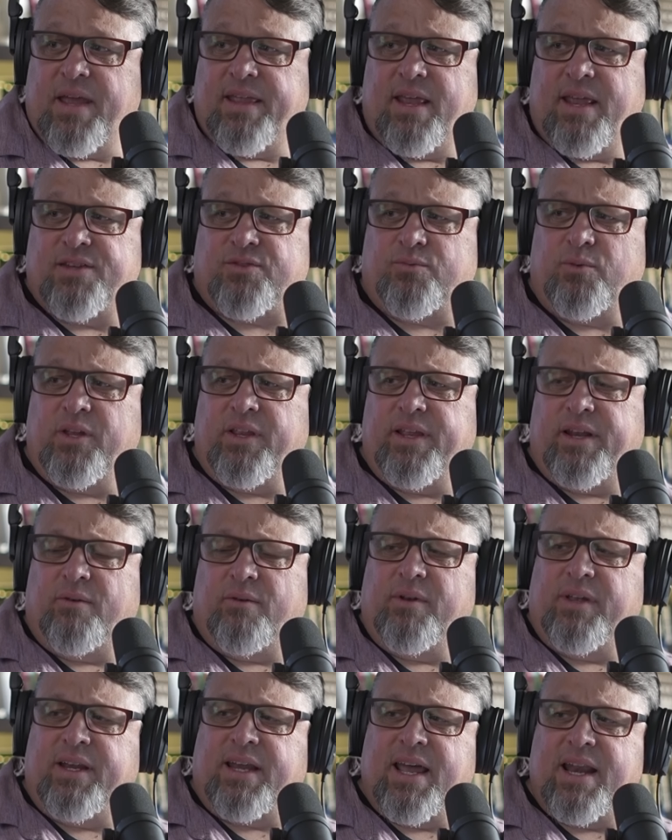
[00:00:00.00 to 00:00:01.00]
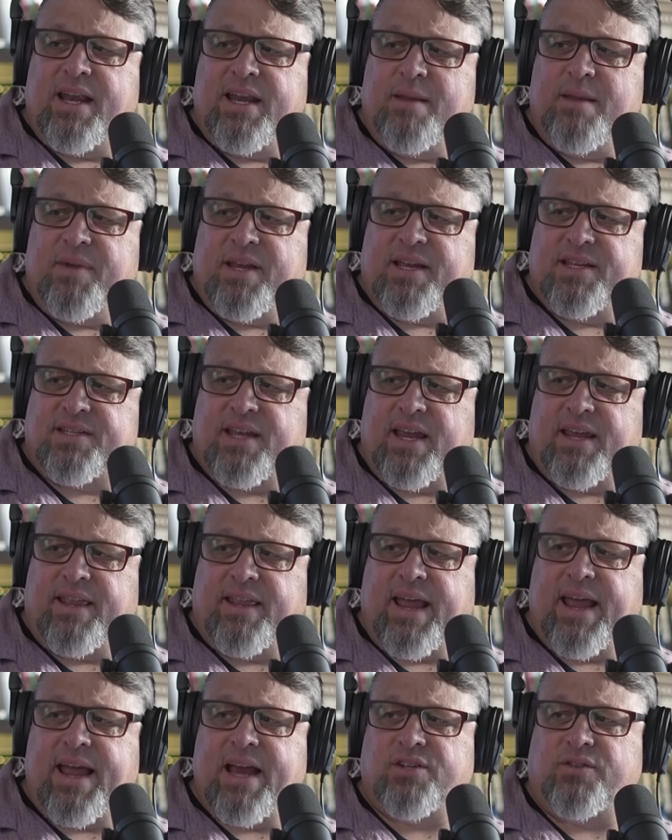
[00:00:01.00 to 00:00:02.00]
And they're really kind of neat, because
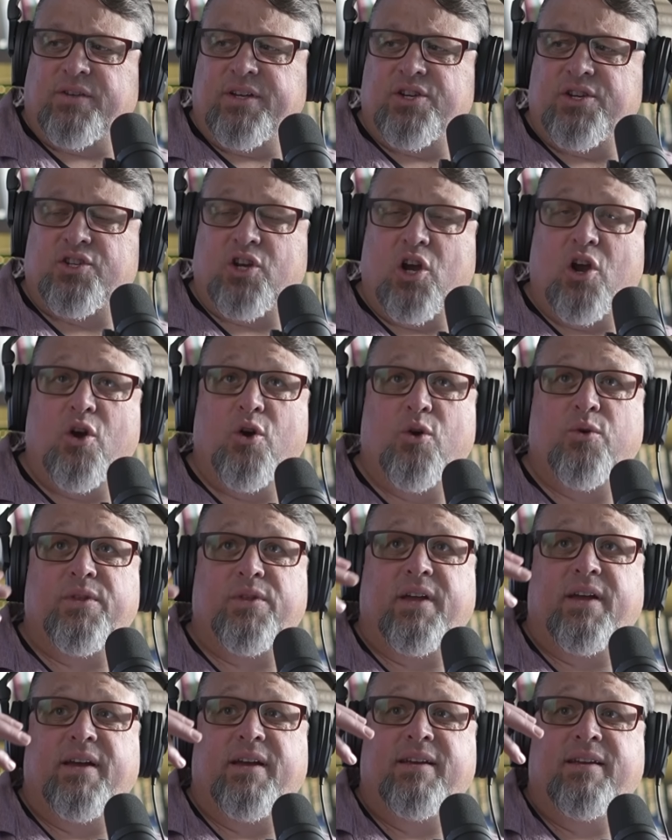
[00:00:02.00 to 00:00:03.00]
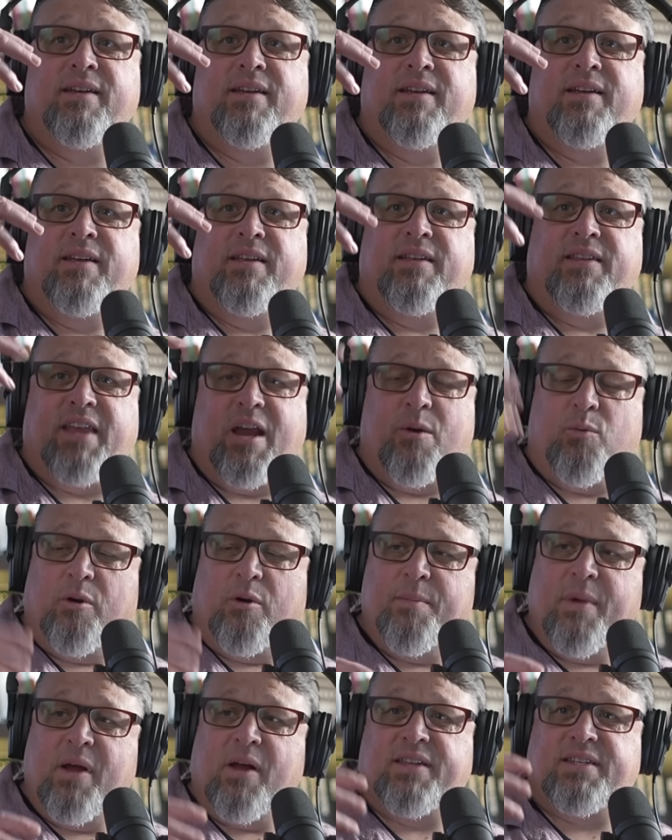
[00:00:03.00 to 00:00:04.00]
they actually show they
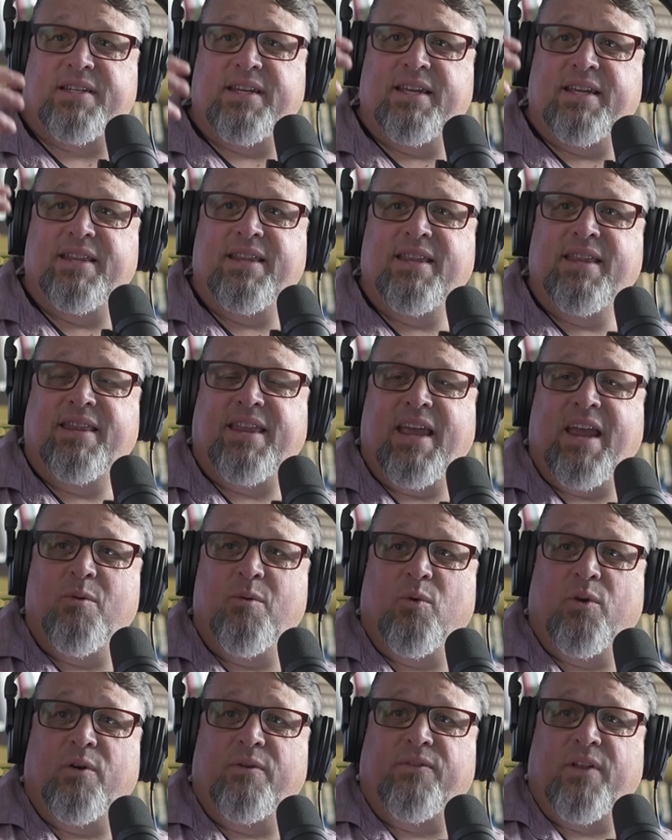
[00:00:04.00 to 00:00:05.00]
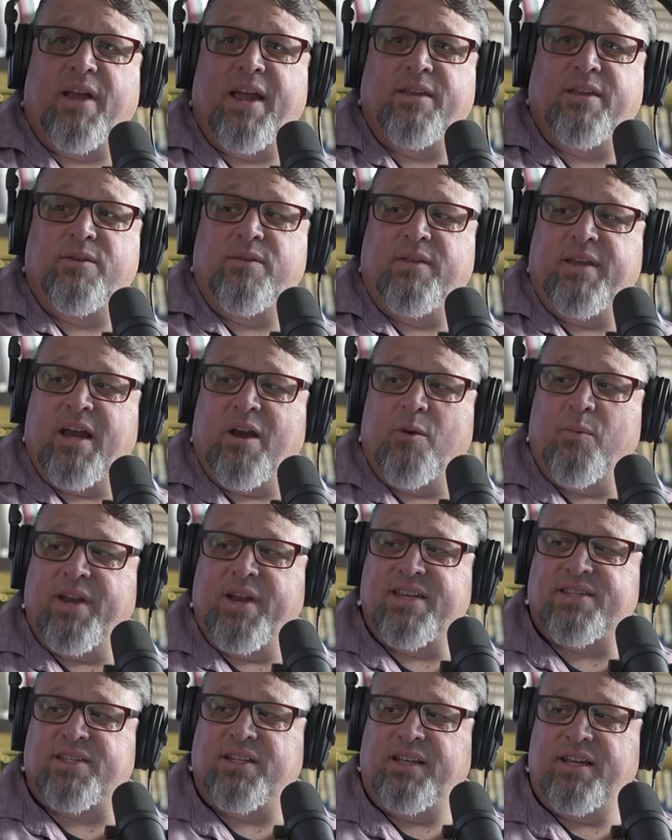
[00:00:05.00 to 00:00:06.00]
were melted, they were flying through the air, and when
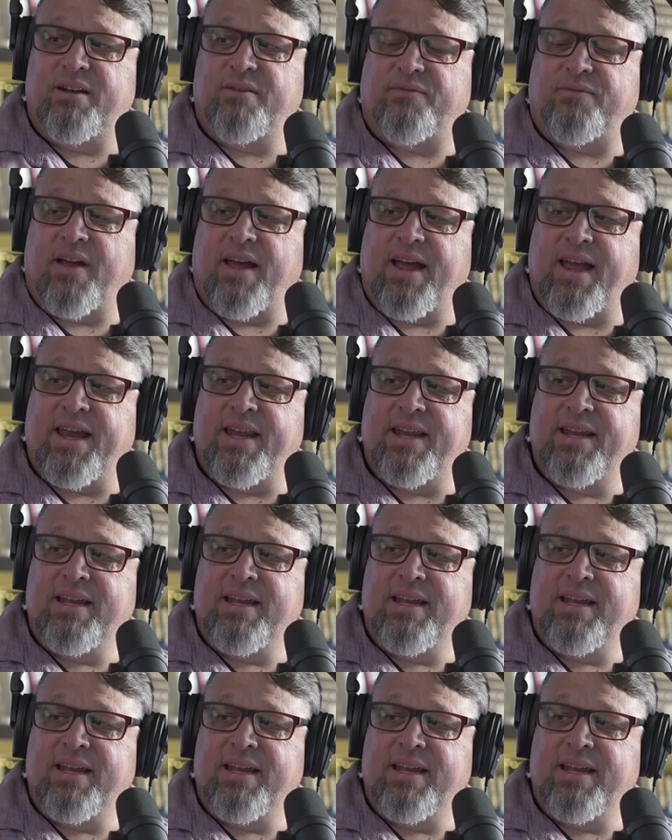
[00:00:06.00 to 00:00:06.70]
they solidified.